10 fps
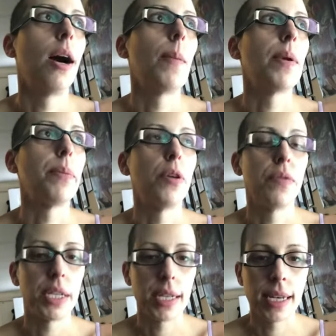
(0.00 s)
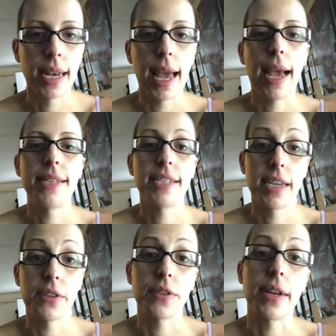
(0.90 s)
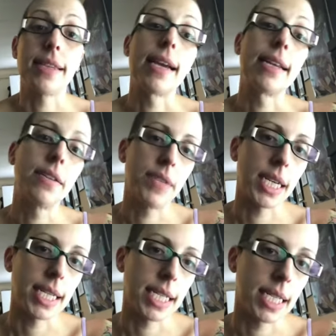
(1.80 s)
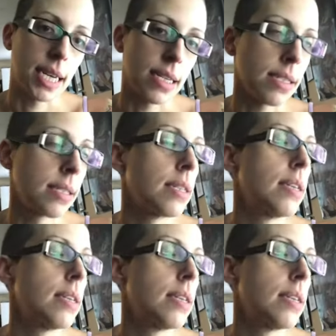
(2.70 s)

We moved in together at the end of 99.